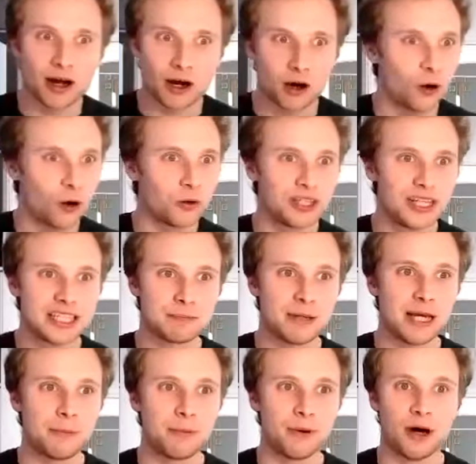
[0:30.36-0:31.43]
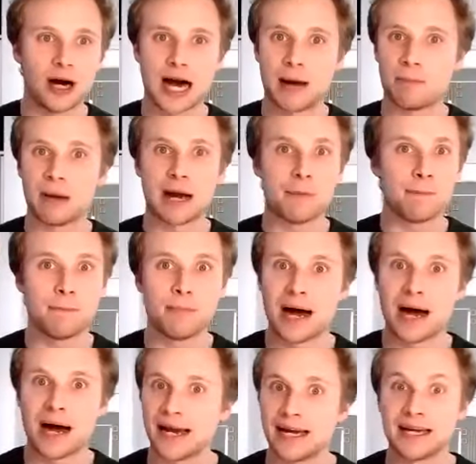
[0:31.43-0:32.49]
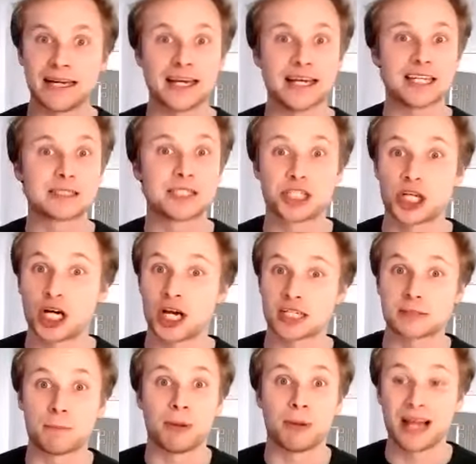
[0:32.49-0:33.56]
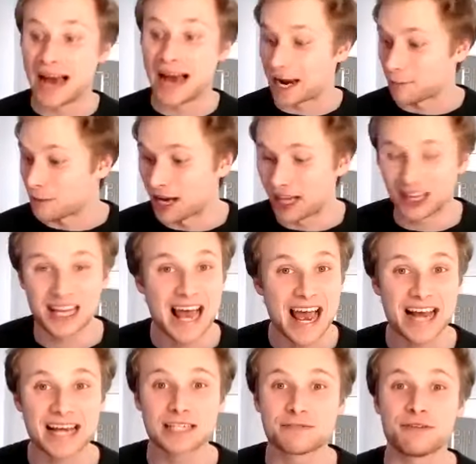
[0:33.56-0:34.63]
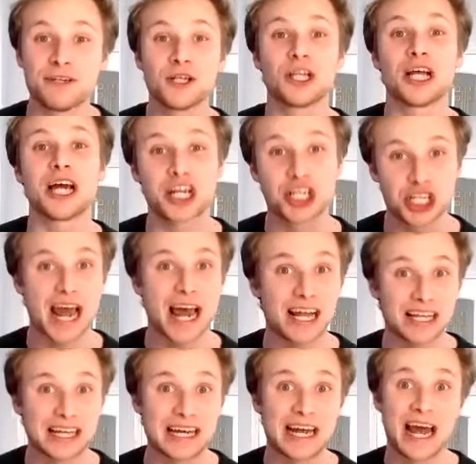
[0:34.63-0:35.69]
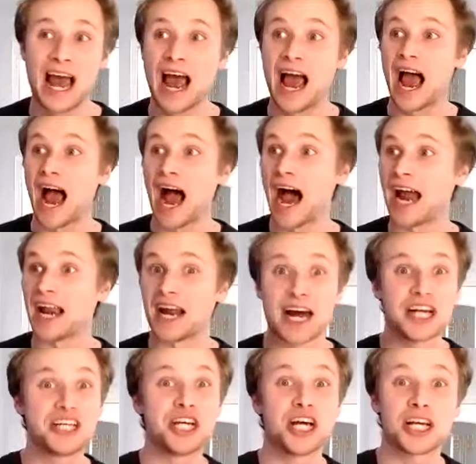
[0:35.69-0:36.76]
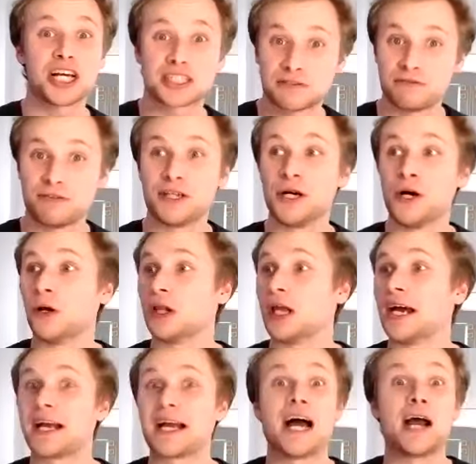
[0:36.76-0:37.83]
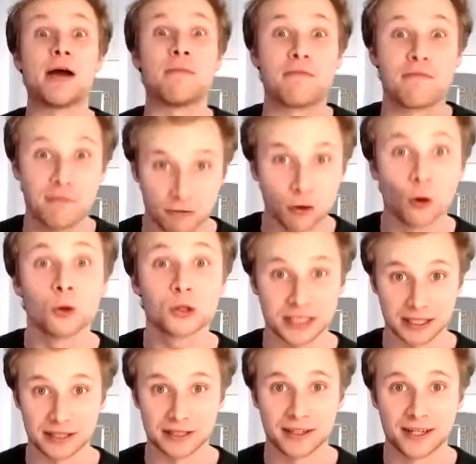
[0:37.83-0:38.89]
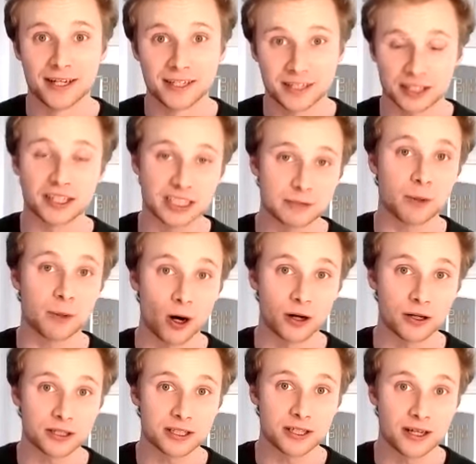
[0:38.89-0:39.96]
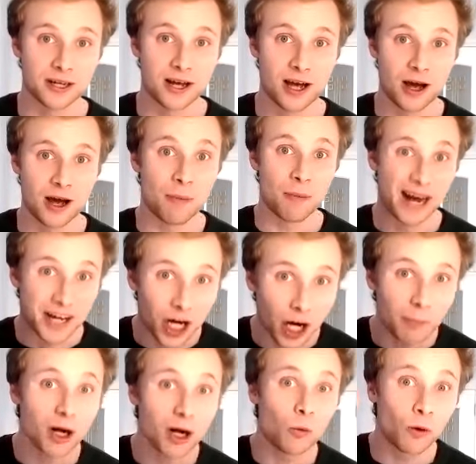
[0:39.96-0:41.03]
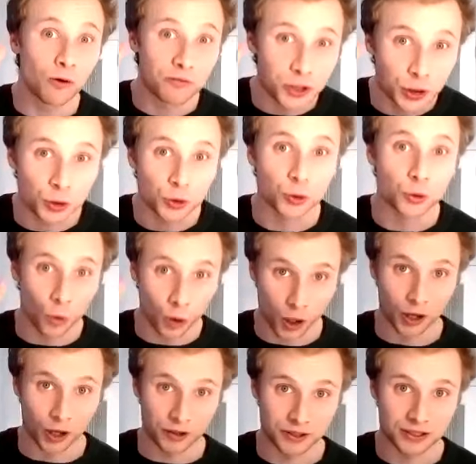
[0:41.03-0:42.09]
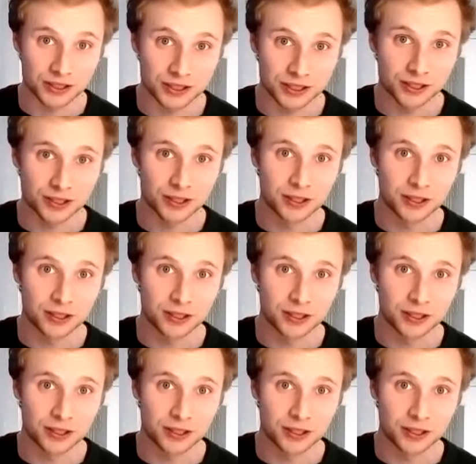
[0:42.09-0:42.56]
at all these people, and my mind is just blank. My legs feel like jelly, and I just feel like I am frozen to the spot. But I come out with 2 words: